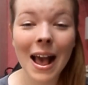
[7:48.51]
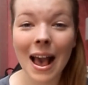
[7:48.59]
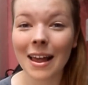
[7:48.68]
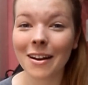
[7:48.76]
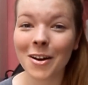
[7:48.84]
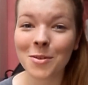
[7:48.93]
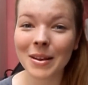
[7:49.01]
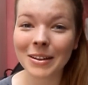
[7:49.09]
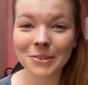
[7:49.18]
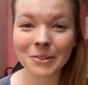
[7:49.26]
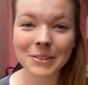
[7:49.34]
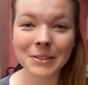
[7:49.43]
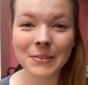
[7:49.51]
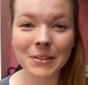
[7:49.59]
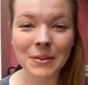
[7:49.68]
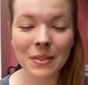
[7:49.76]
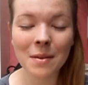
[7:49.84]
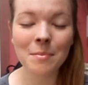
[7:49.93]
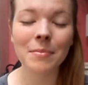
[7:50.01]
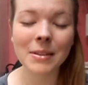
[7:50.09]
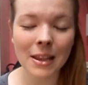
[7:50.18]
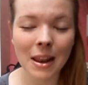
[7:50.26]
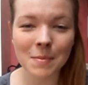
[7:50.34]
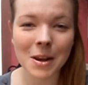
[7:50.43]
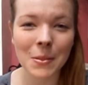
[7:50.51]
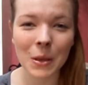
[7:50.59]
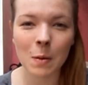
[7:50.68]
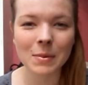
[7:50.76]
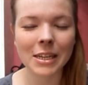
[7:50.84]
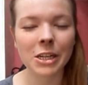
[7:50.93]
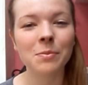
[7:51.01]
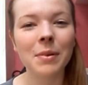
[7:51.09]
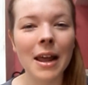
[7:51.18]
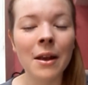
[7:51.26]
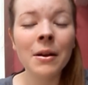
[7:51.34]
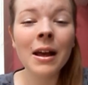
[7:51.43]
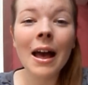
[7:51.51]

and I'll make sure to do them. So let me know in the comment section below.